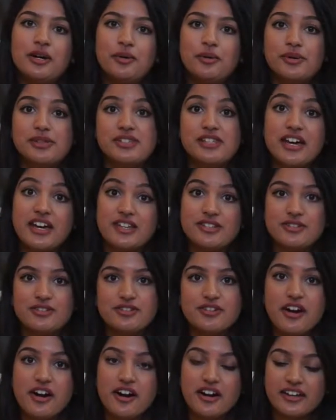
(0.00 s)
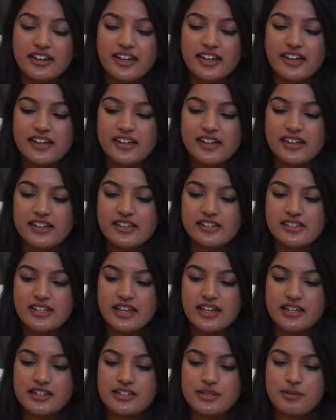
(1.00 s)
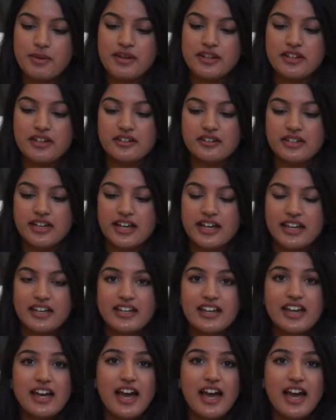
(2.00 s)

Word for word: what size your dog is and depending on like